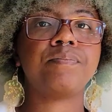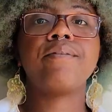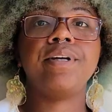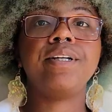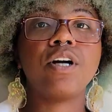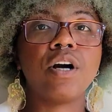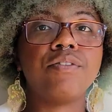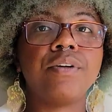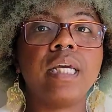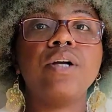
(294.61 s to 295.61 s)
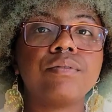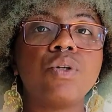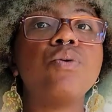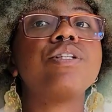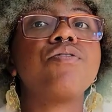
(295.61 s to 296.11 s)
Irene Carvery,
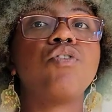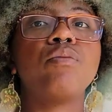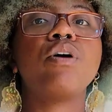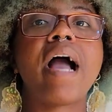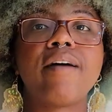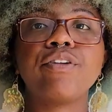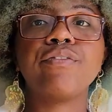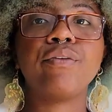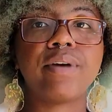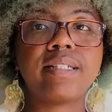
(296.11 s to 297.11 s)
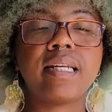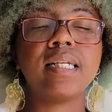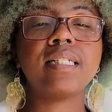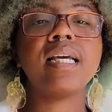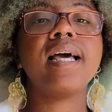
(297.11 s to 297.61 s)
who is a former Africville
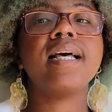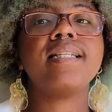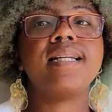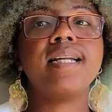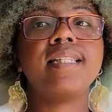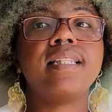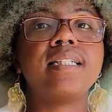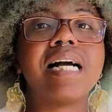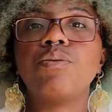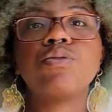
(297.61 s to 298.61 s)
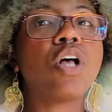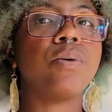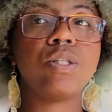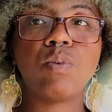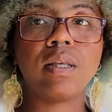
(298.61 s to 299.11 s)
resident, stated that the town was
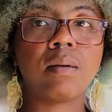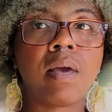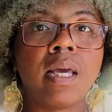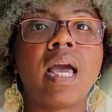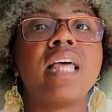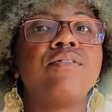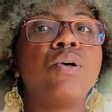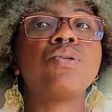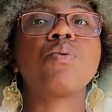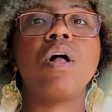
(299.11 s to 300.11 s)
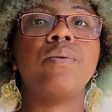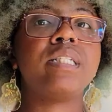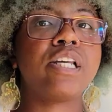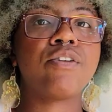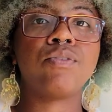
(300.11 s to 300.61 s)
always welcoming and folks were
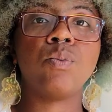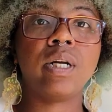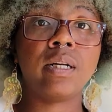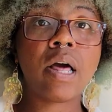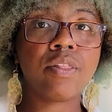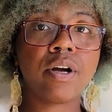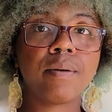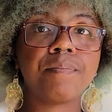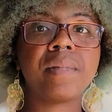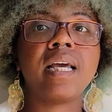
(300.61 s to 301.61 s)
always there for one another.